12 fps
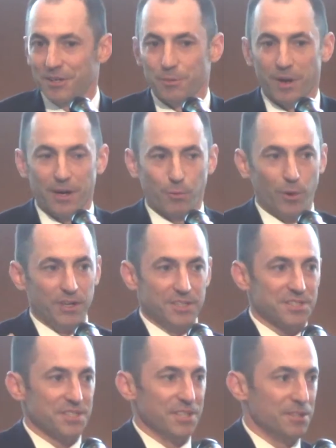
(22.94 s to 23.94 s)
No matter where
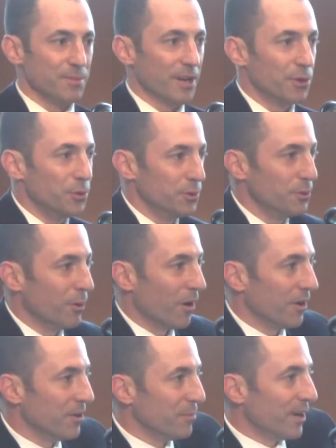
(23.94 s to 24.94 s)
you sit, no matter who you
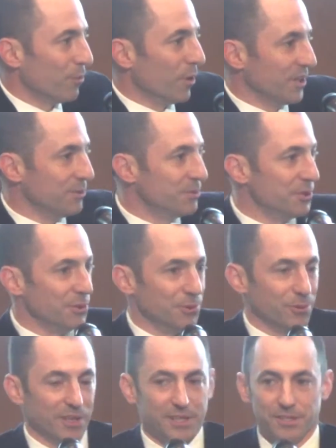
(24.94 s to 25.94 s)
are, no matter what you
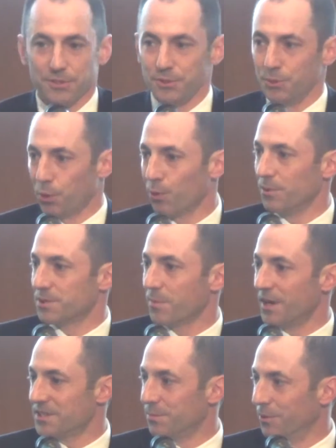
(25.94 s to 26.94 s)
do, it is your
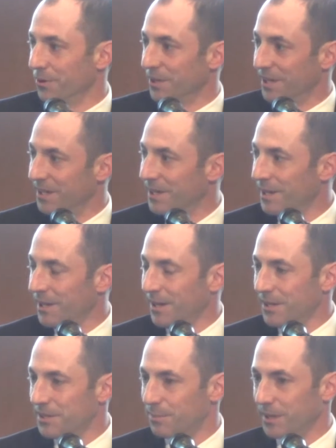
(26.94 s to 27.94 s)
responsibility
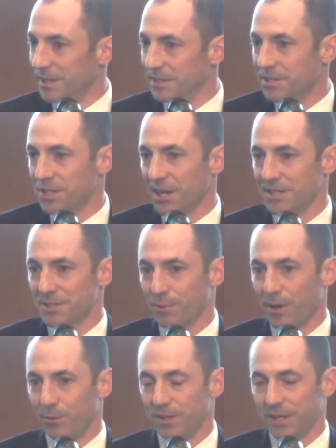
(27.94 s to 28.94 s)
to begin to change the
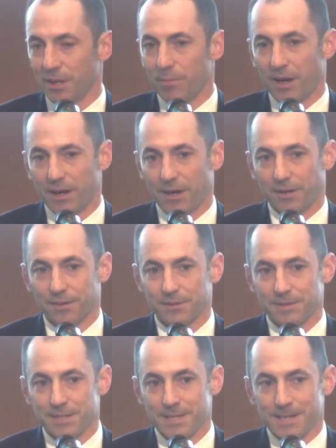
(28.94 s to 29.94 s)
way we think about health.